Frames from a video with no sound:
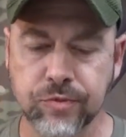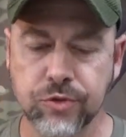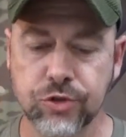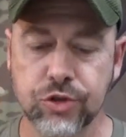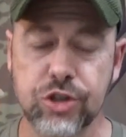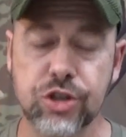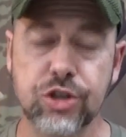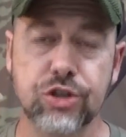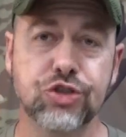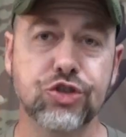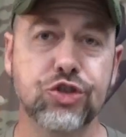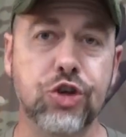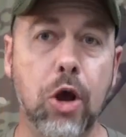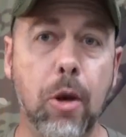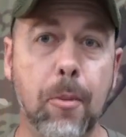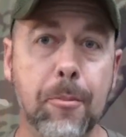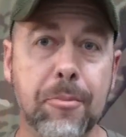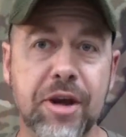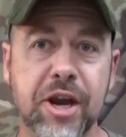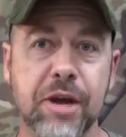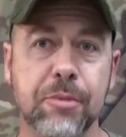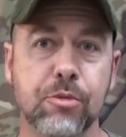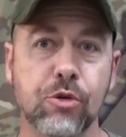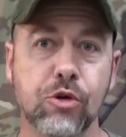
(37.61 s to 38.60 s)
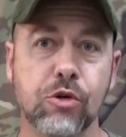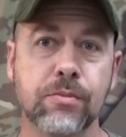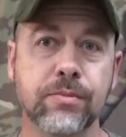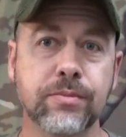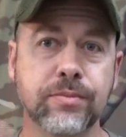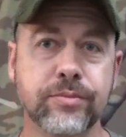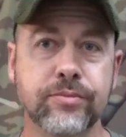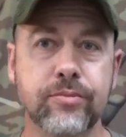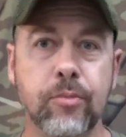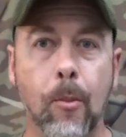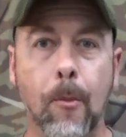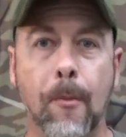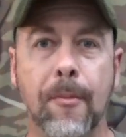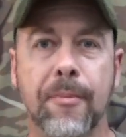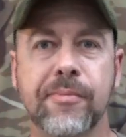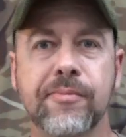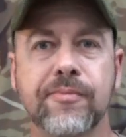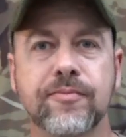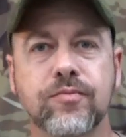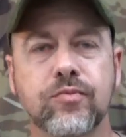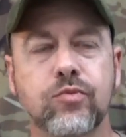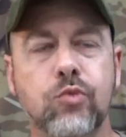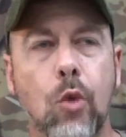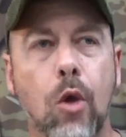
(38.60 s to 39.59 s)
since some people
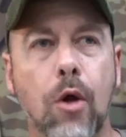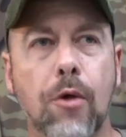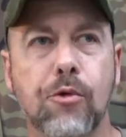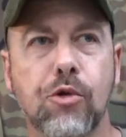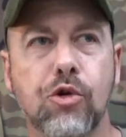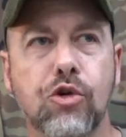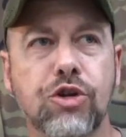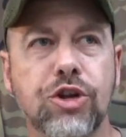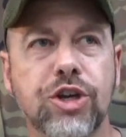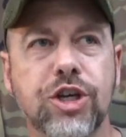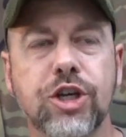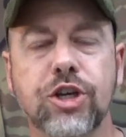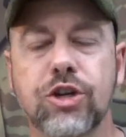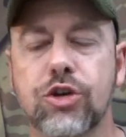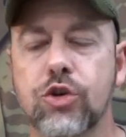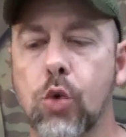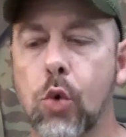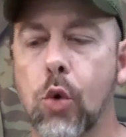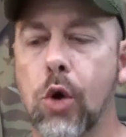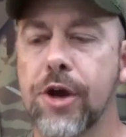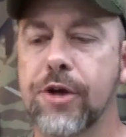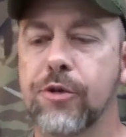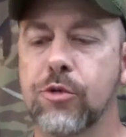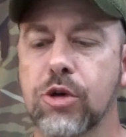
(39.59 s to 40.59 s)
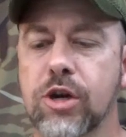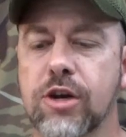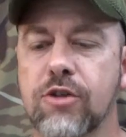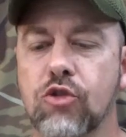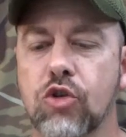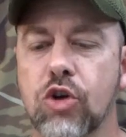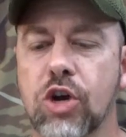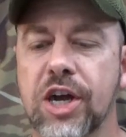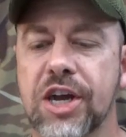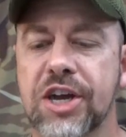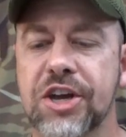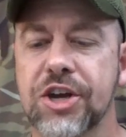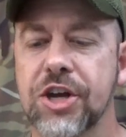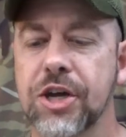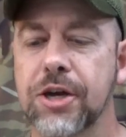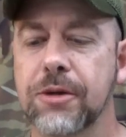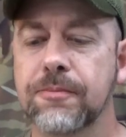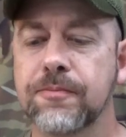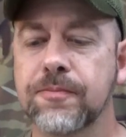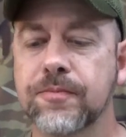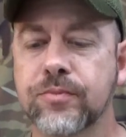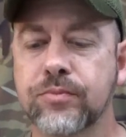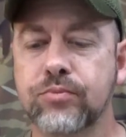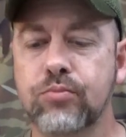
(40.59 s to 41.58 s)
really get annoyed whenever I
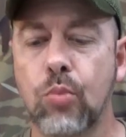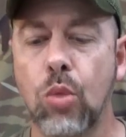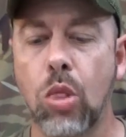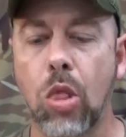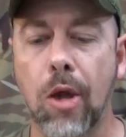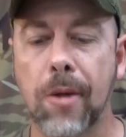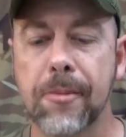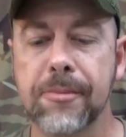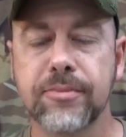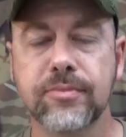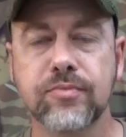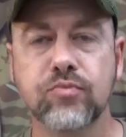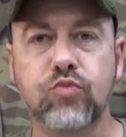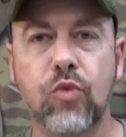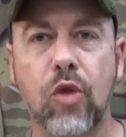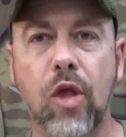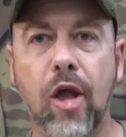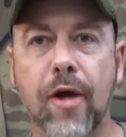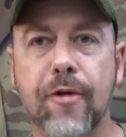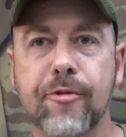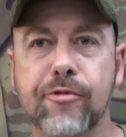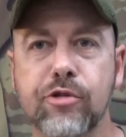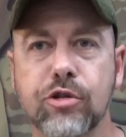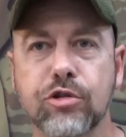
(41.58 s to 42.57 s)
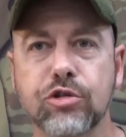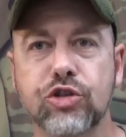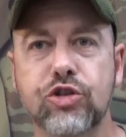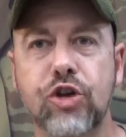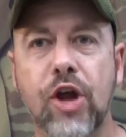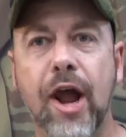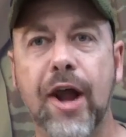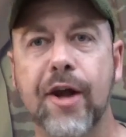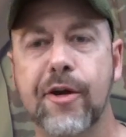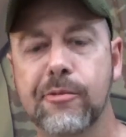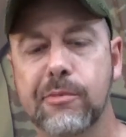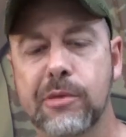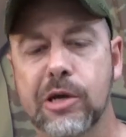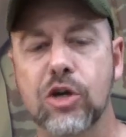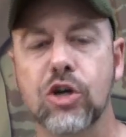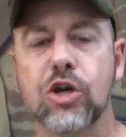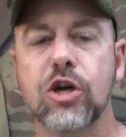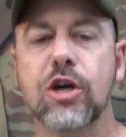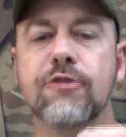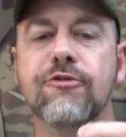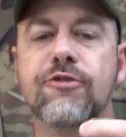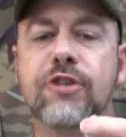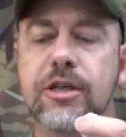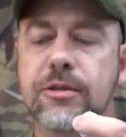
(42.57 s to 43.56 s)
have a little snack with my
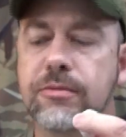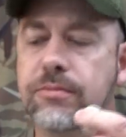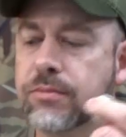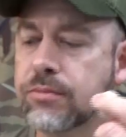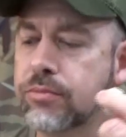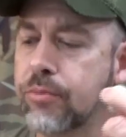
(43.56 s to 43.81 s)
coffee,